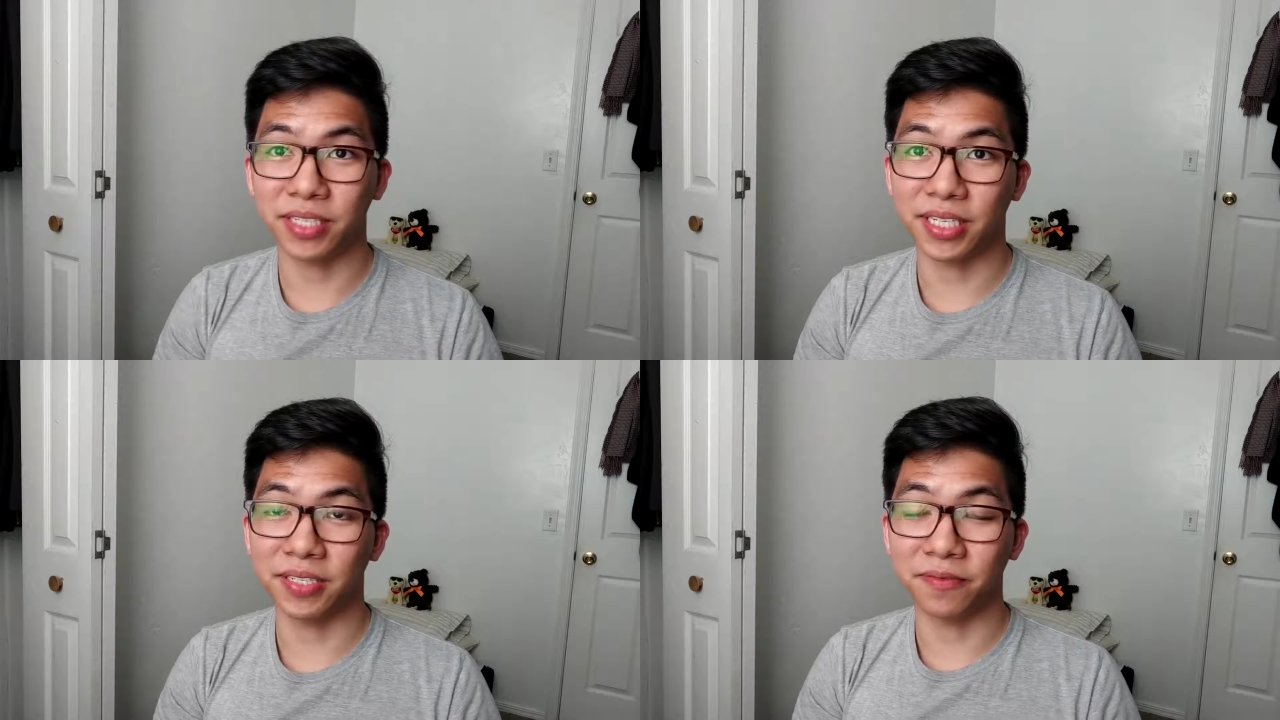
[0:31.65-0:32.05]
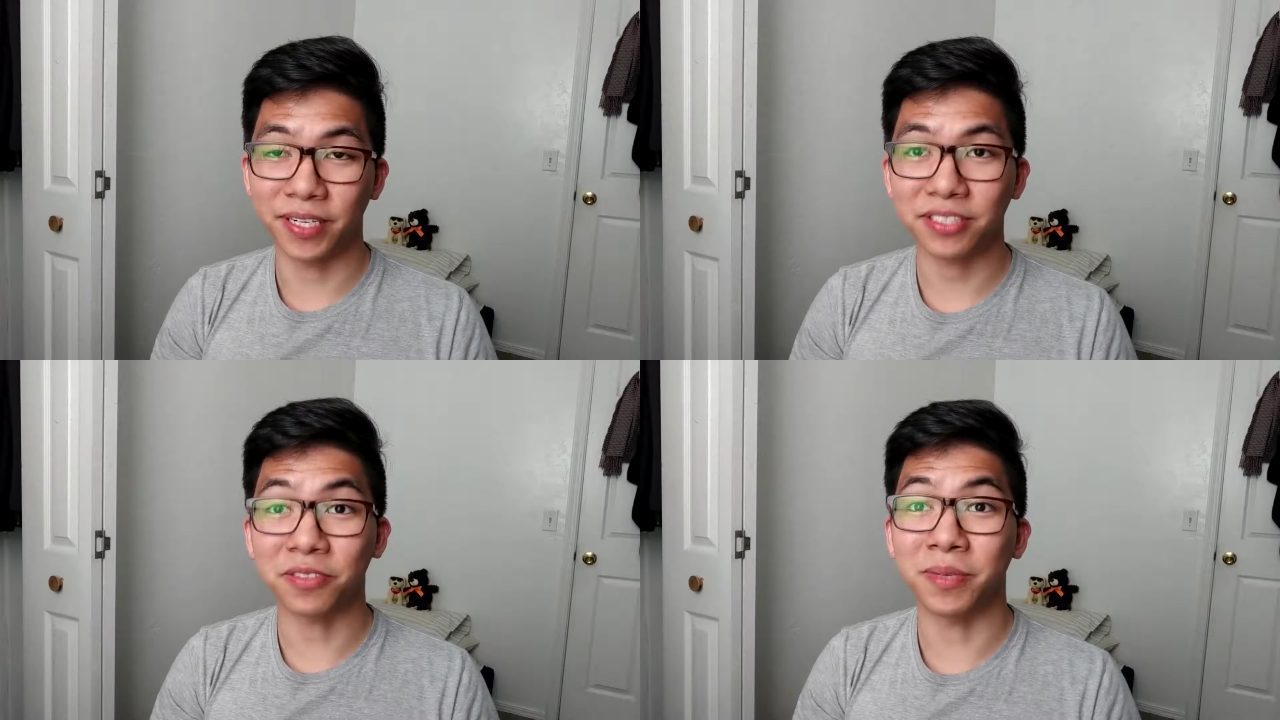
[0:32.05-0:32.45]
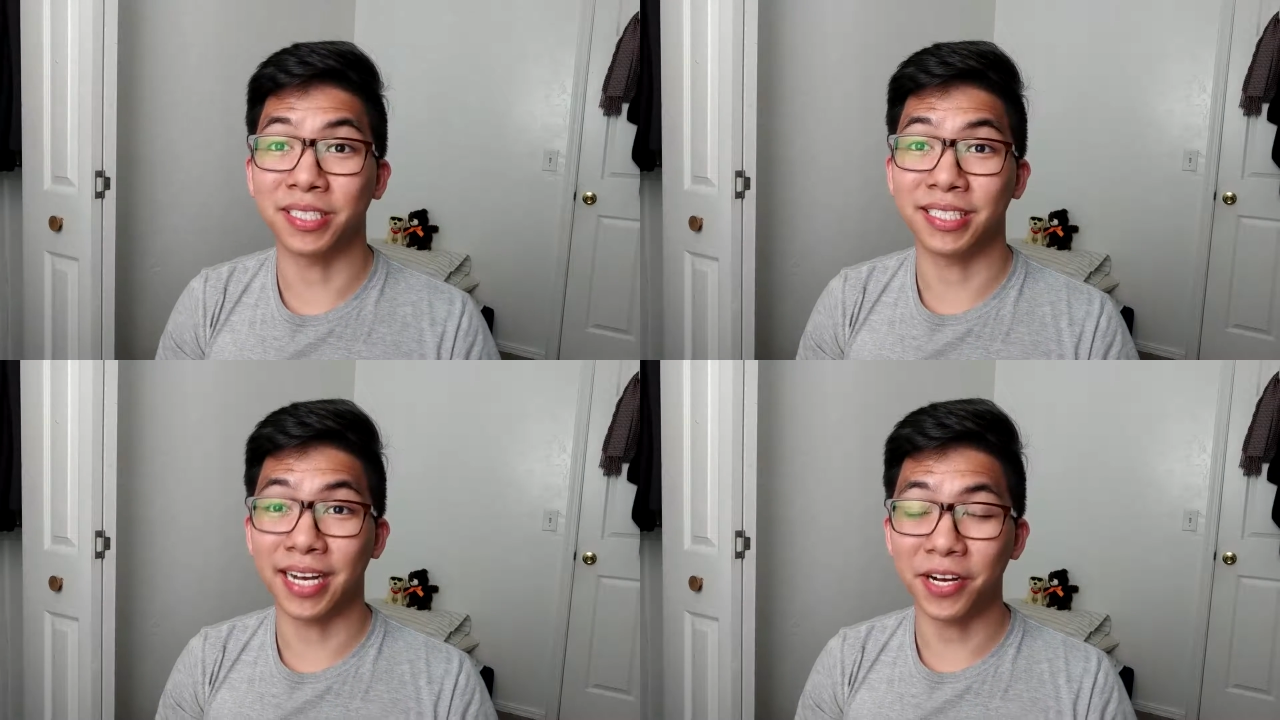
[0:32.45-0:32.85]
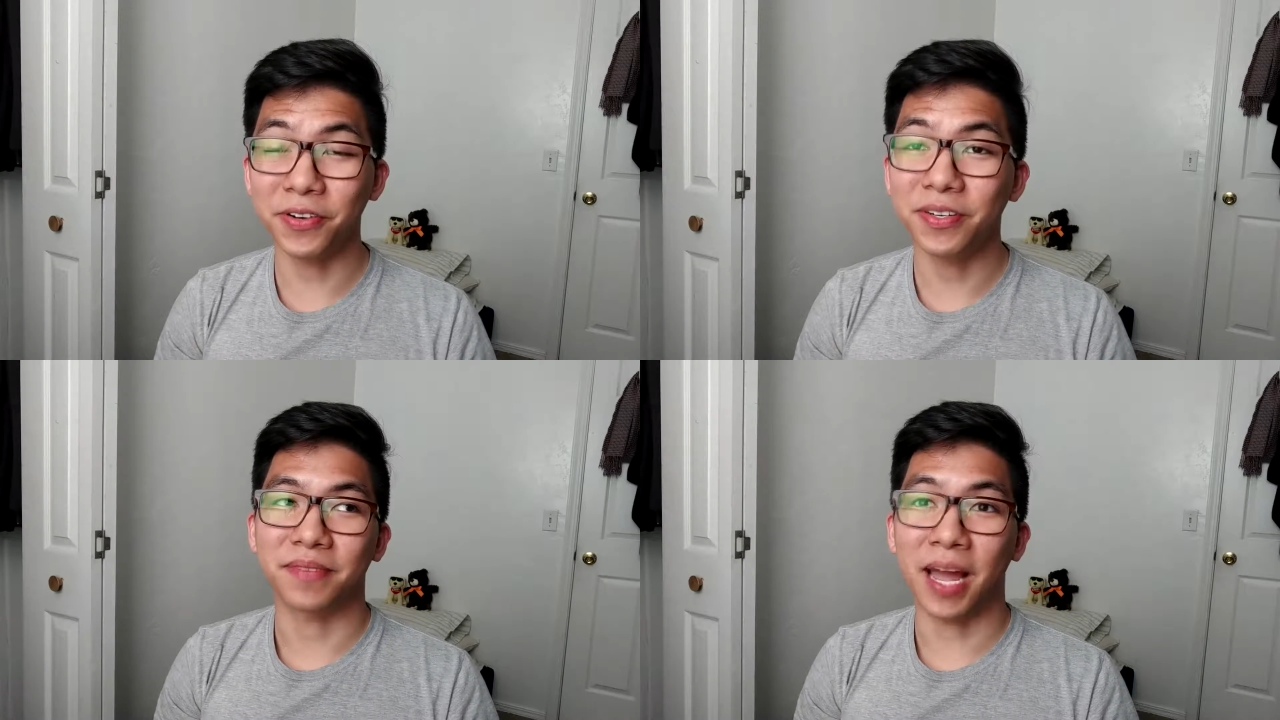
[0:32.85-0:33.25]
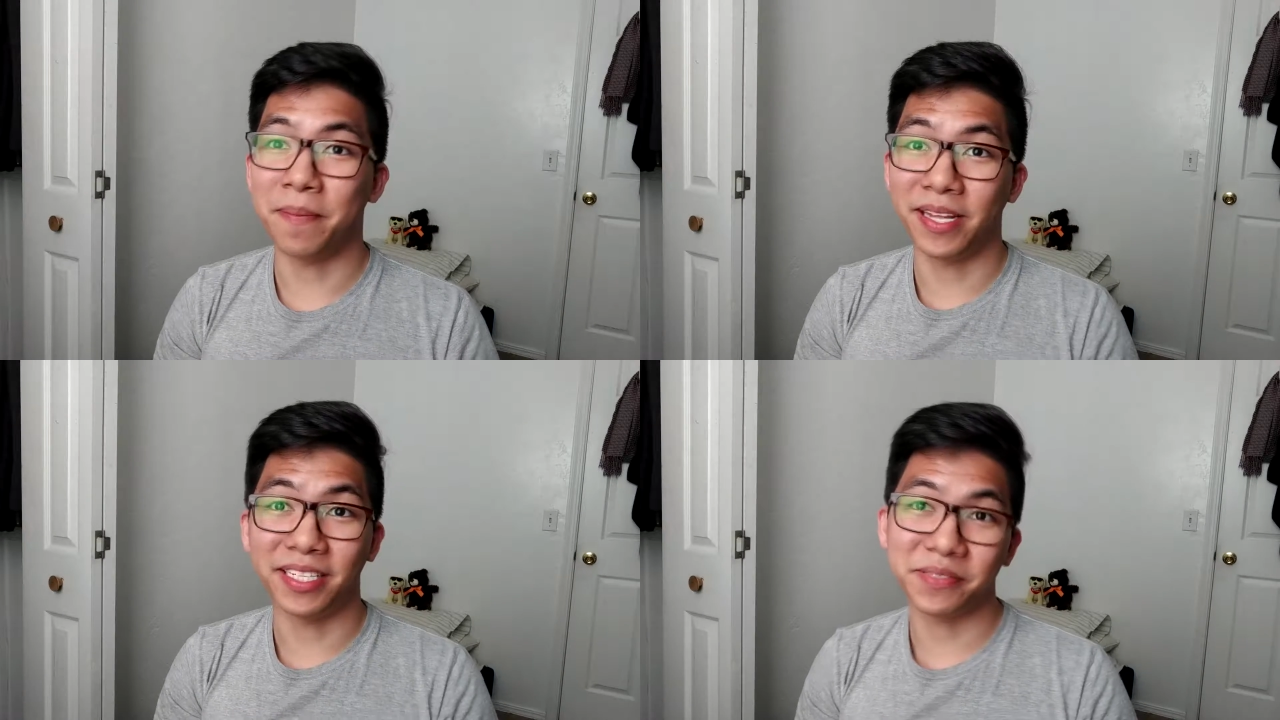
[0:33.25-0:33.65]
you can invest your money now, I
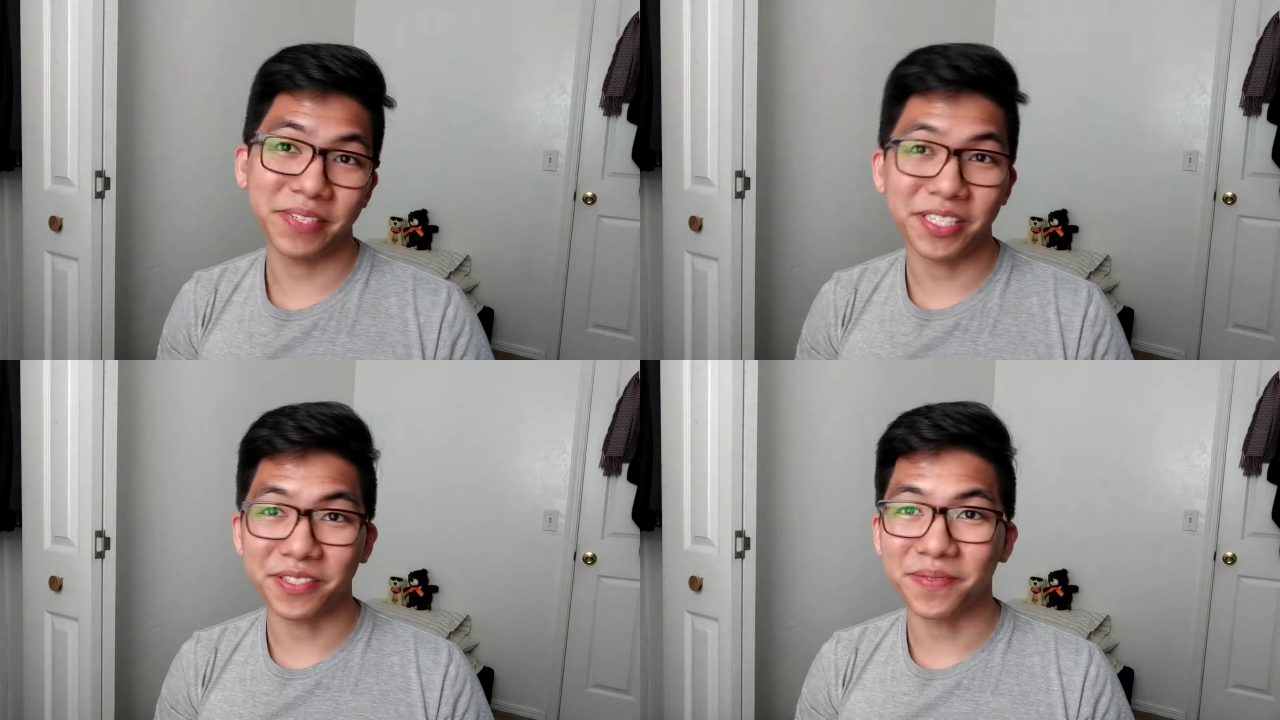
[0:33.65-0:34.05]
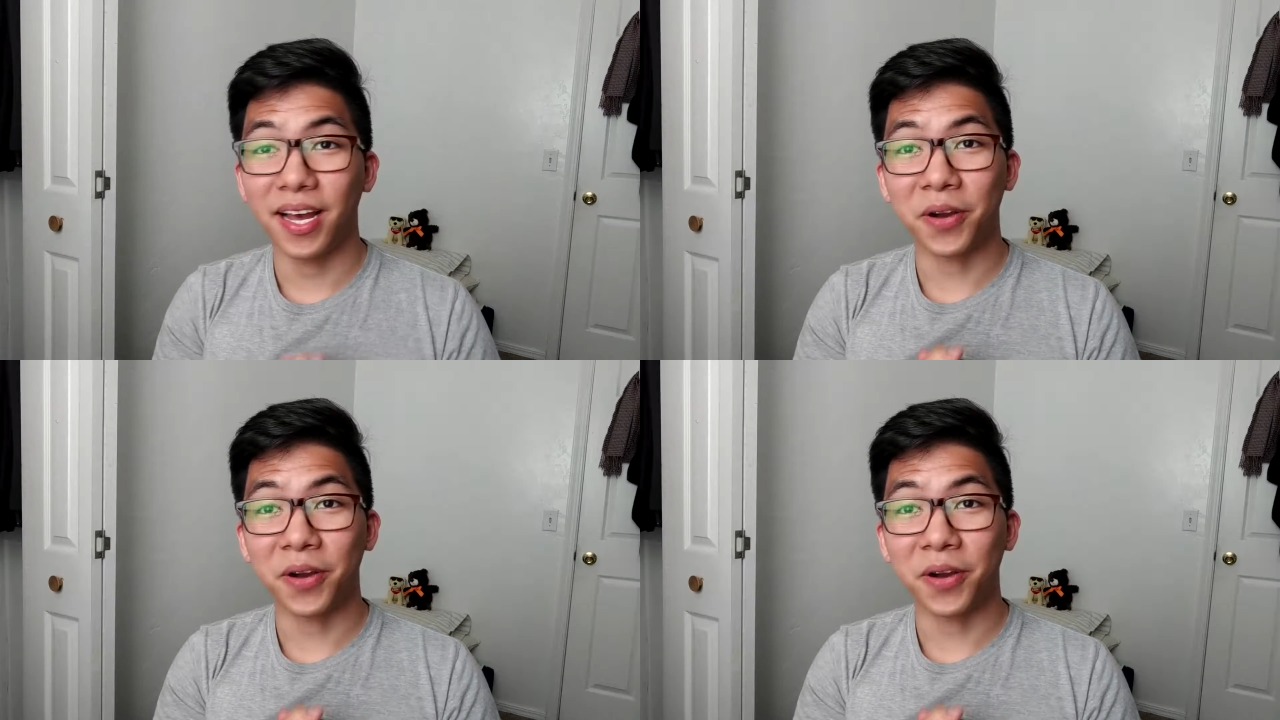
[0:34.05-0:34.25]
made this video.